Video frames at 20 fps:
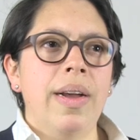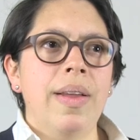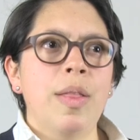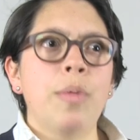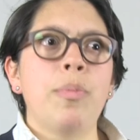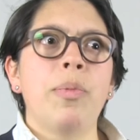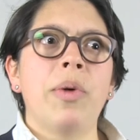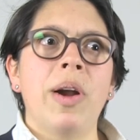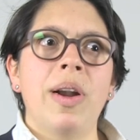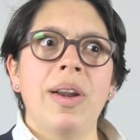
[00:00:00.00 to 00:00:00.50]

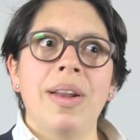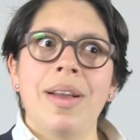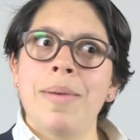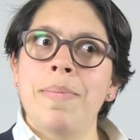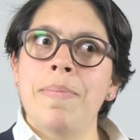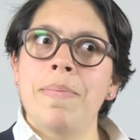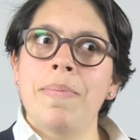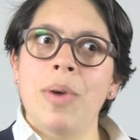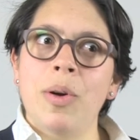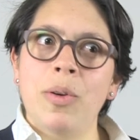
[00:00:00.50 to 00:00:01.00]
The part
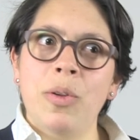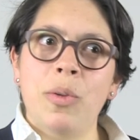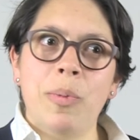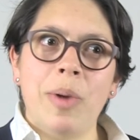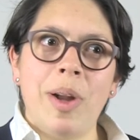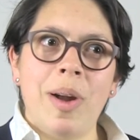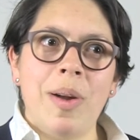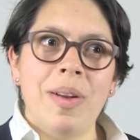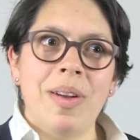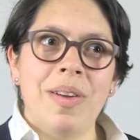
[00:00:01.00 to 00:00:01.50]
I'm most
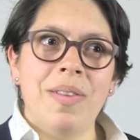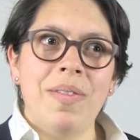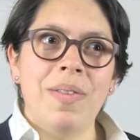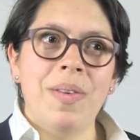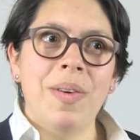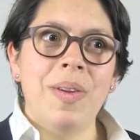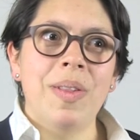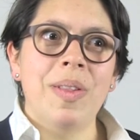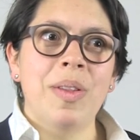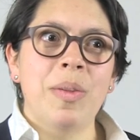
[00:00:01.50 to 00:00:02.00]
proud of
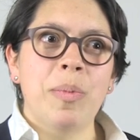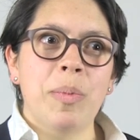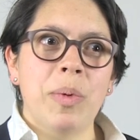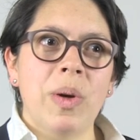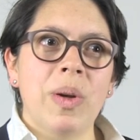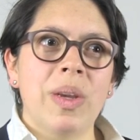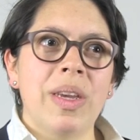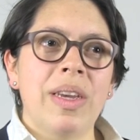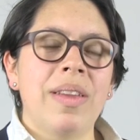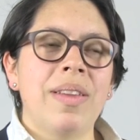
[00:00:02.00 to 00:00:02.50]
for this
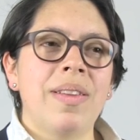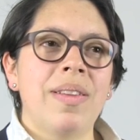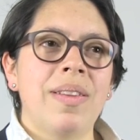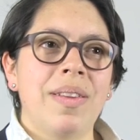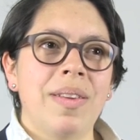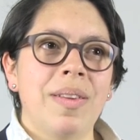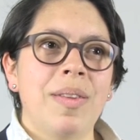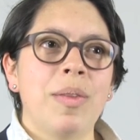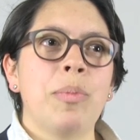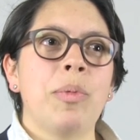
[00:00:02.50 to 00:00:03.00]
book
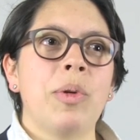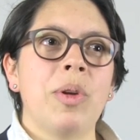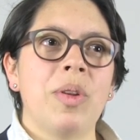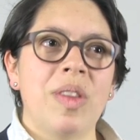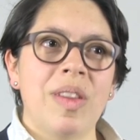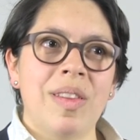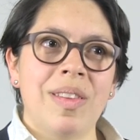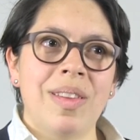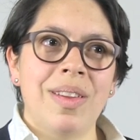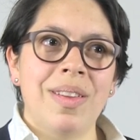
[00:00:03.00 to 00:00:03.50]
is just the
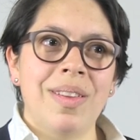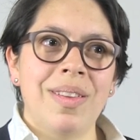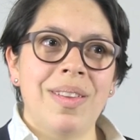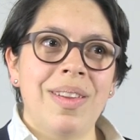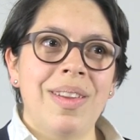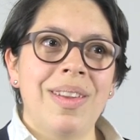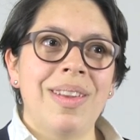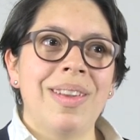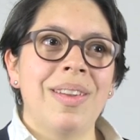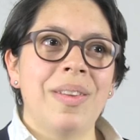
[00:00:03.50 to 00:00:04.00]

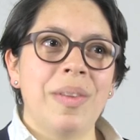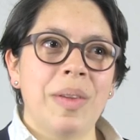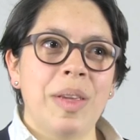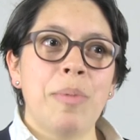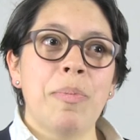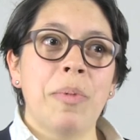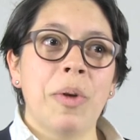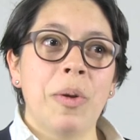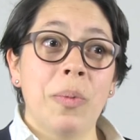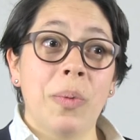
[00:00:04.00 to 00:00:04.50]
persistence and to
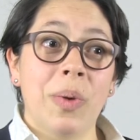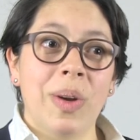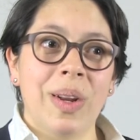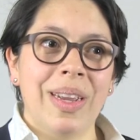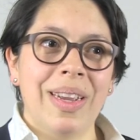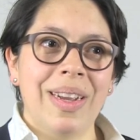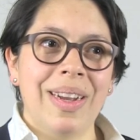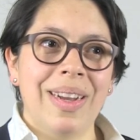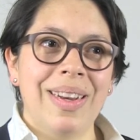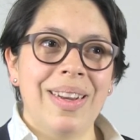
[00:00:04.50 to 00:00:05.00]
keep on
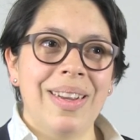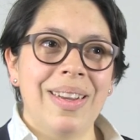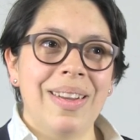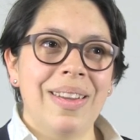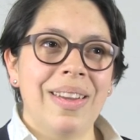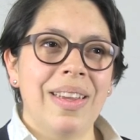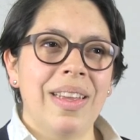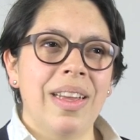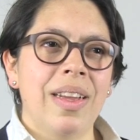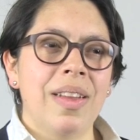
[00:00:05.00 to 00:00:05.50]
working on
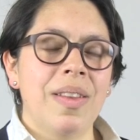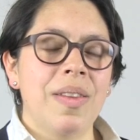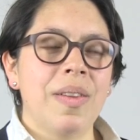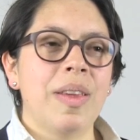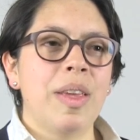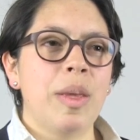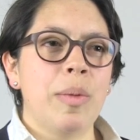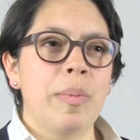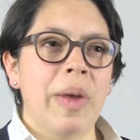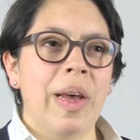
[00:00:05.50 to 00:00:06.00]
it, to
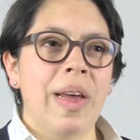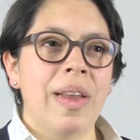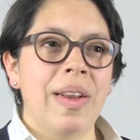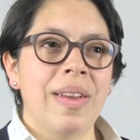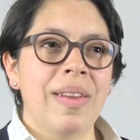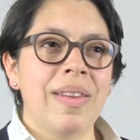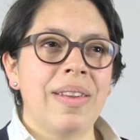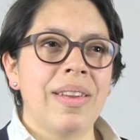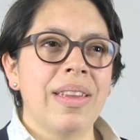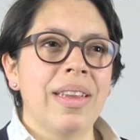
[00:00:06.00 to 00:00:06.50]
keep at
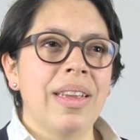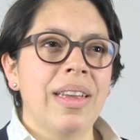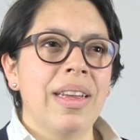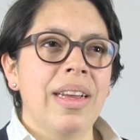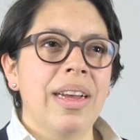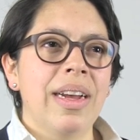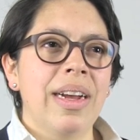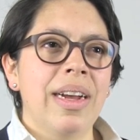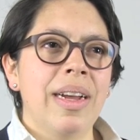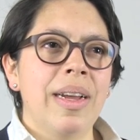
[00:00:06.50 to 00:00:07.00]
it.
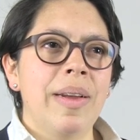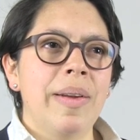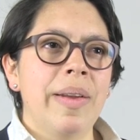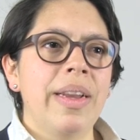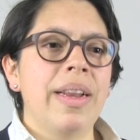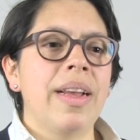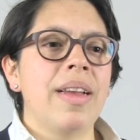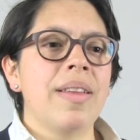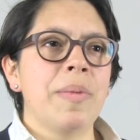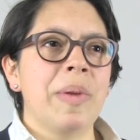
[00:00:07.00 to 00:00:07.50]

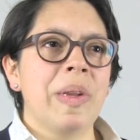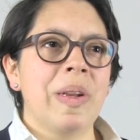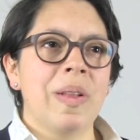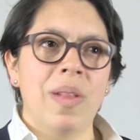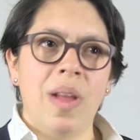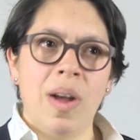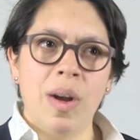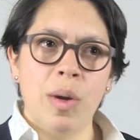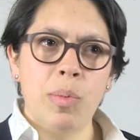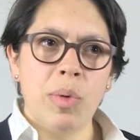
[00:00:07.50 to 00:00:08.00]
It has been a
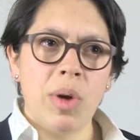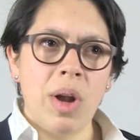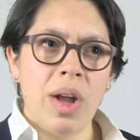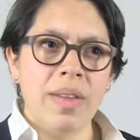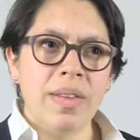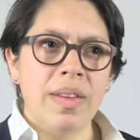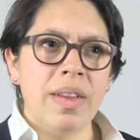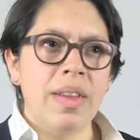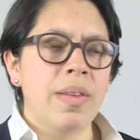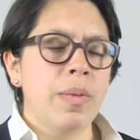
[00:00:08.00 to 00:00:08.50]
long
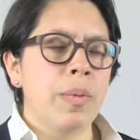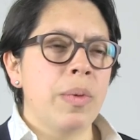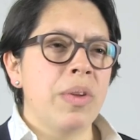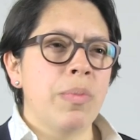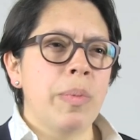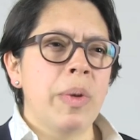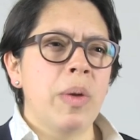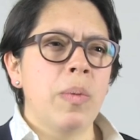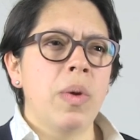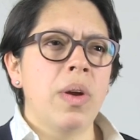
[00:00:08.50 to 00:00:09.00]
process.
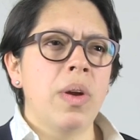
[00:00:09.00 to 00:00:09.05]
We've been